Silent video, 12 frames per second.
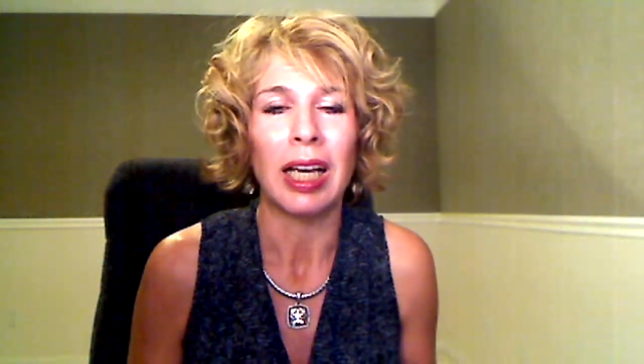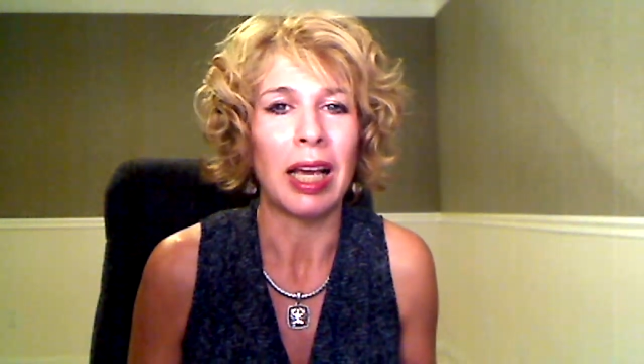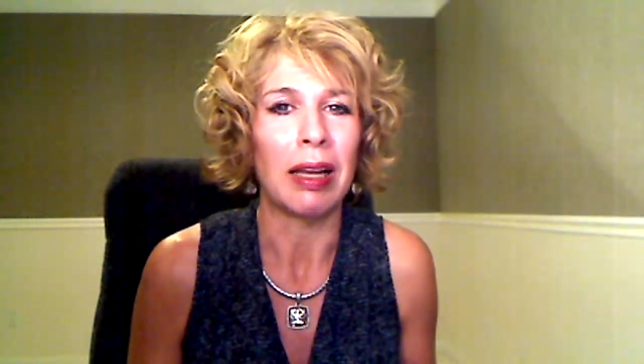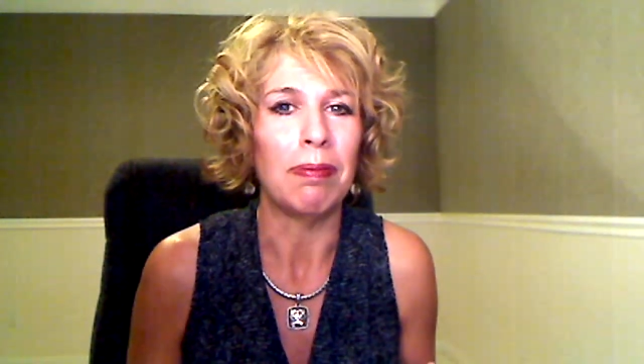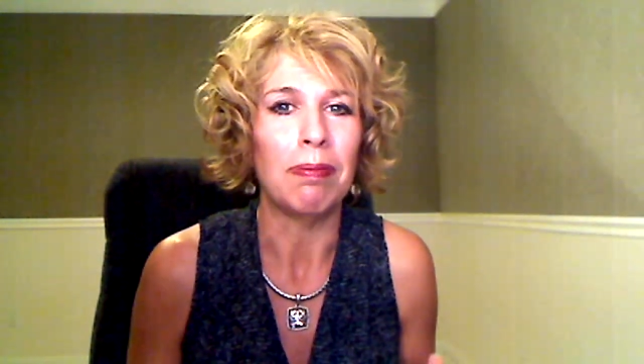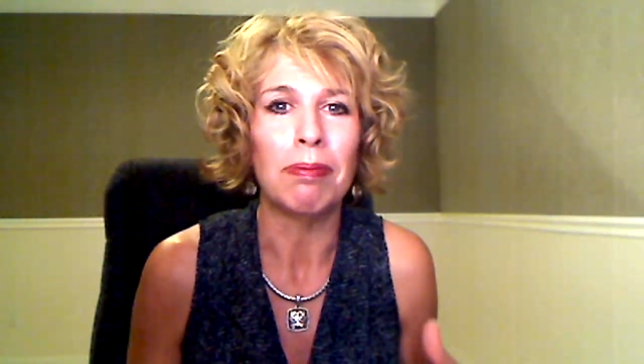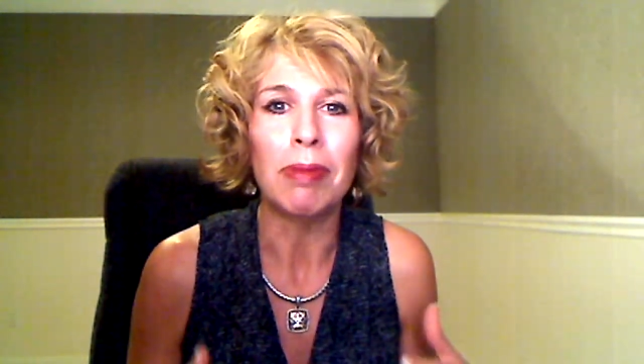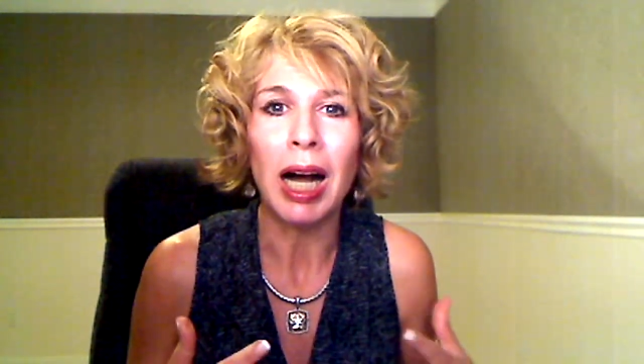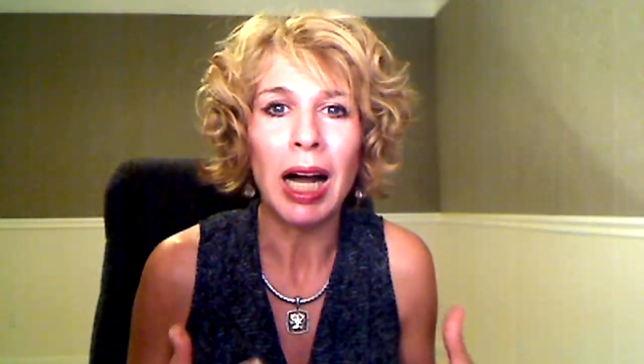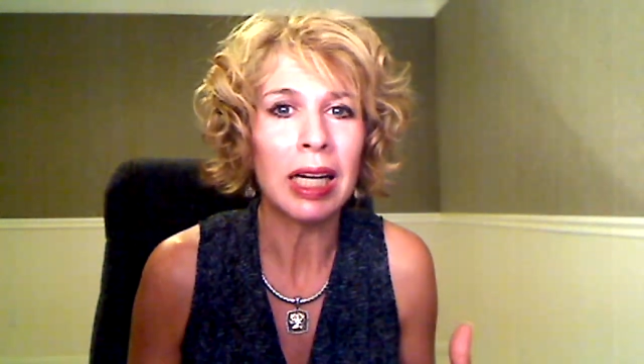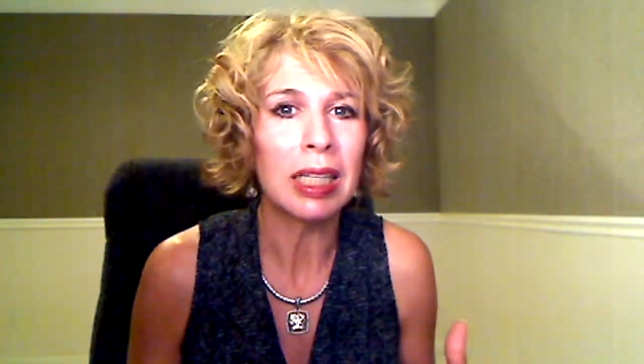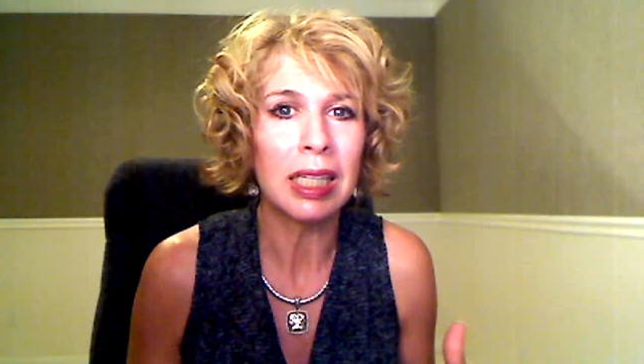and
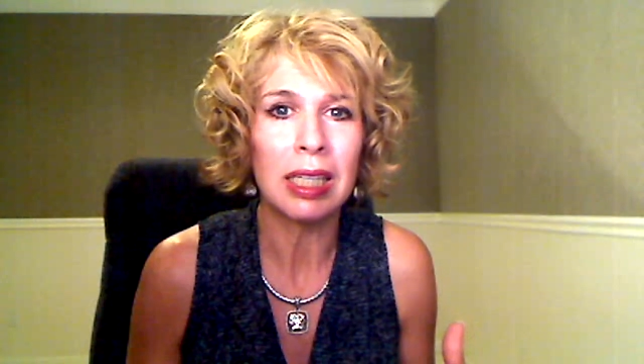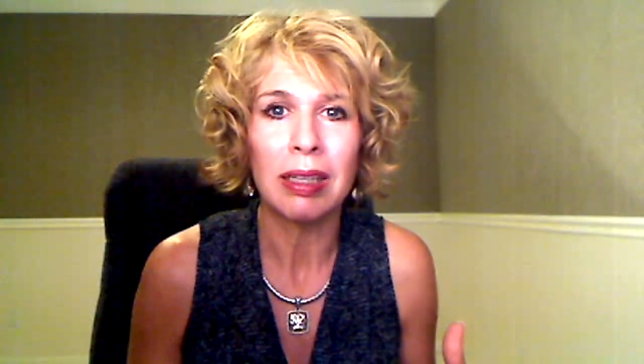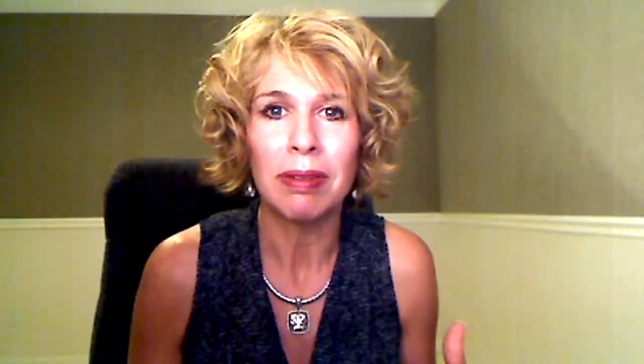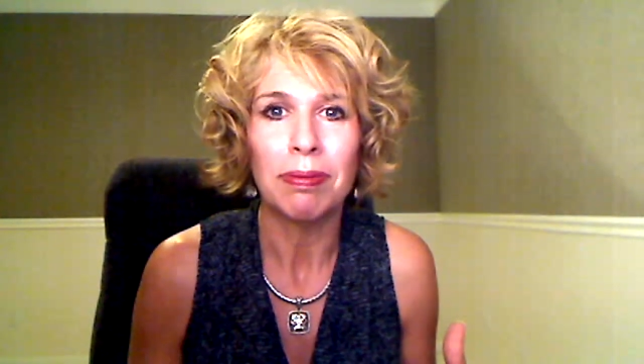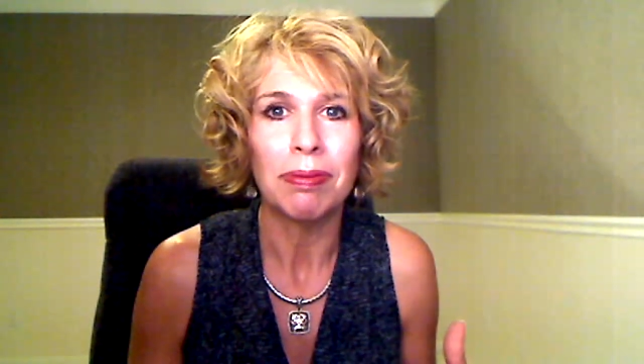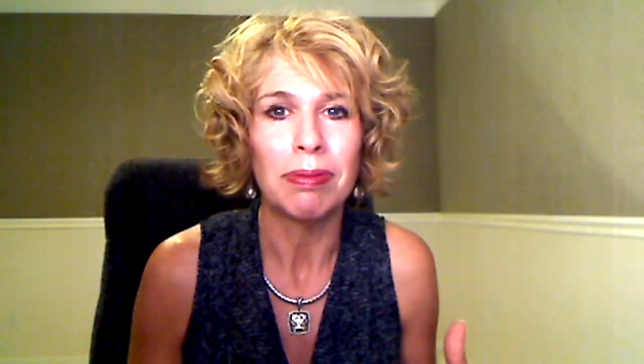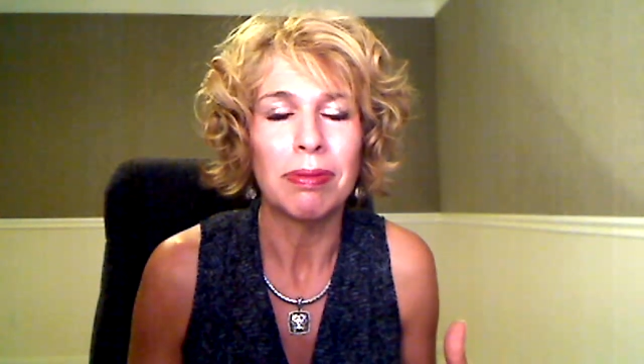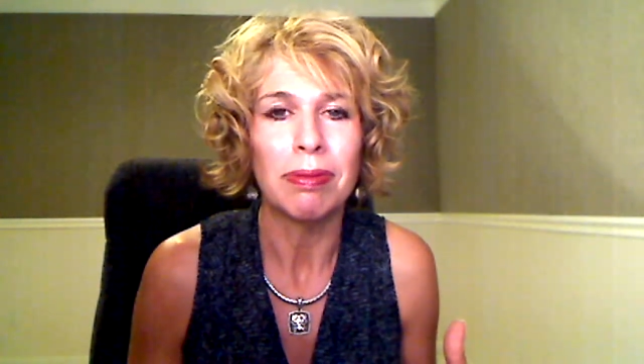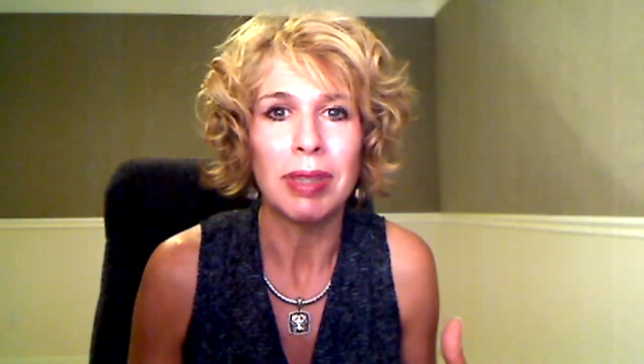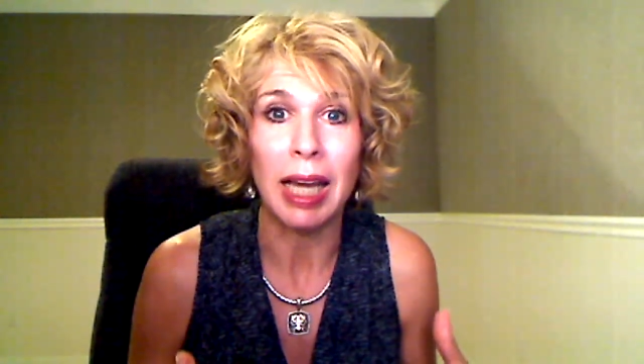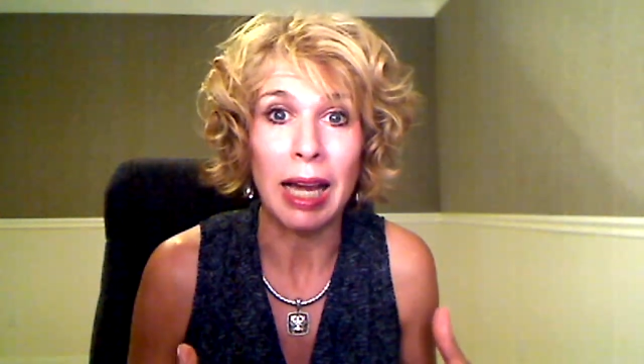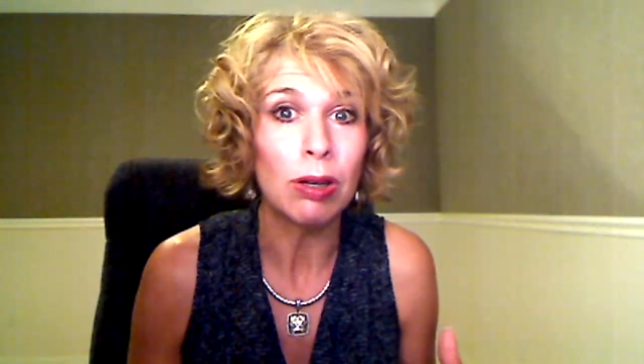mocked
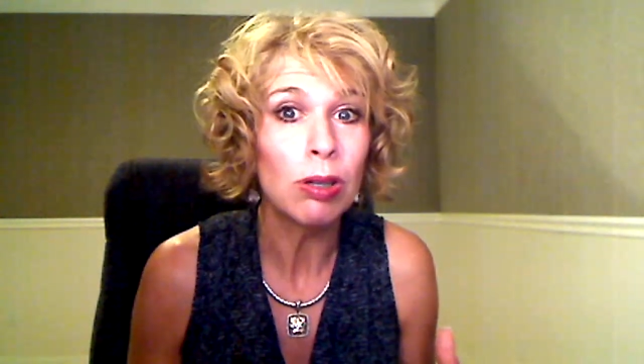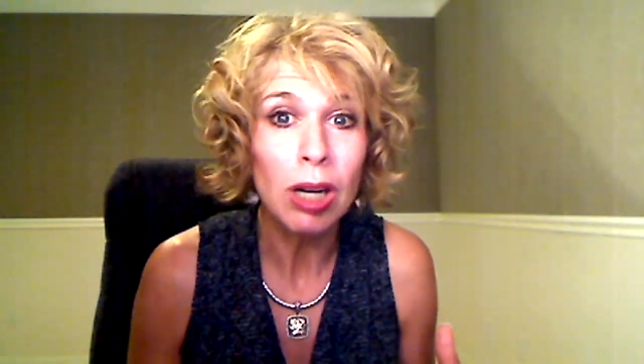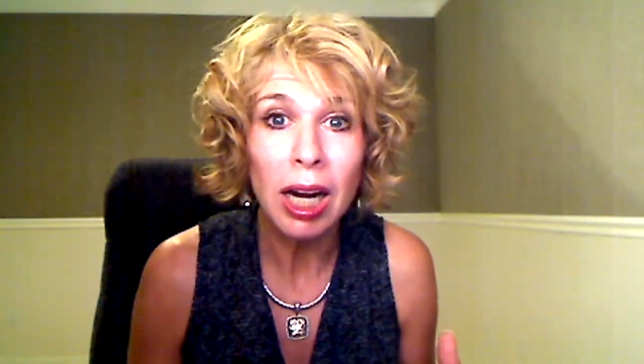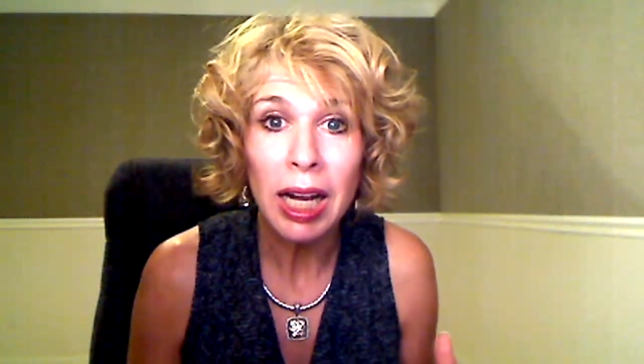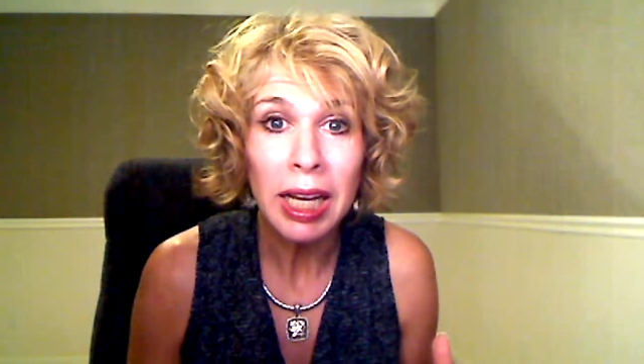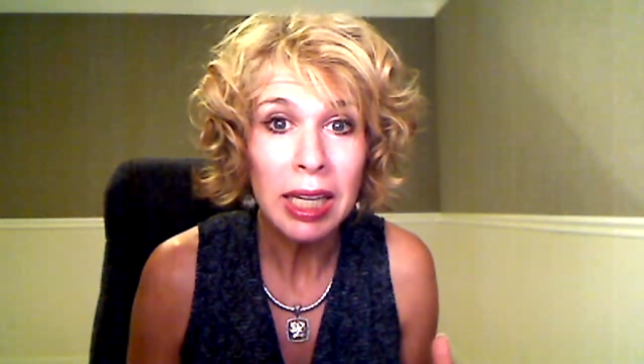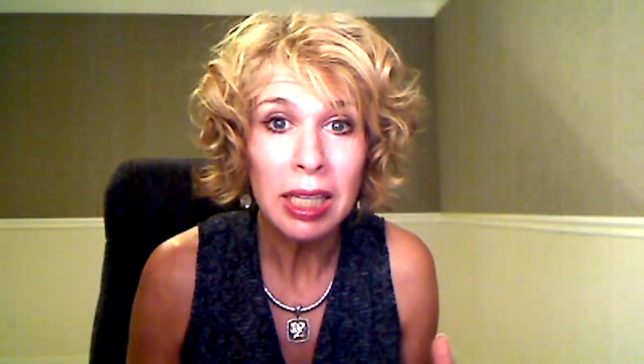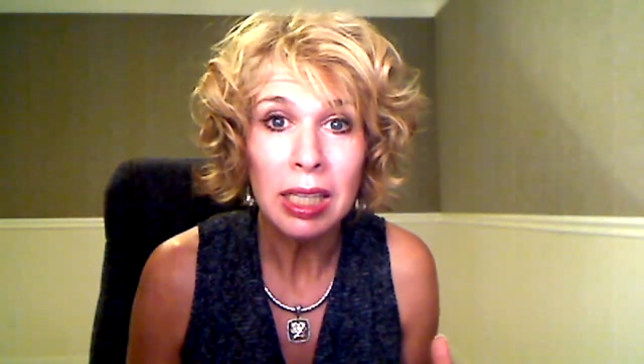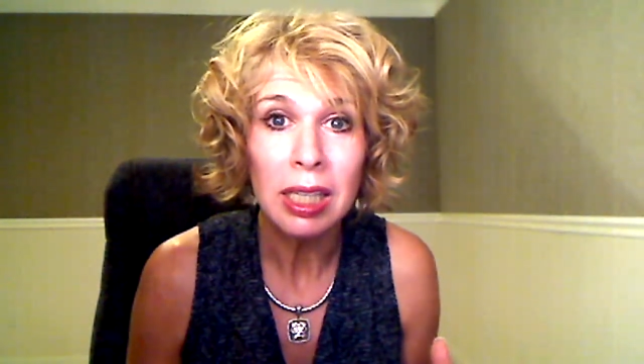the outcry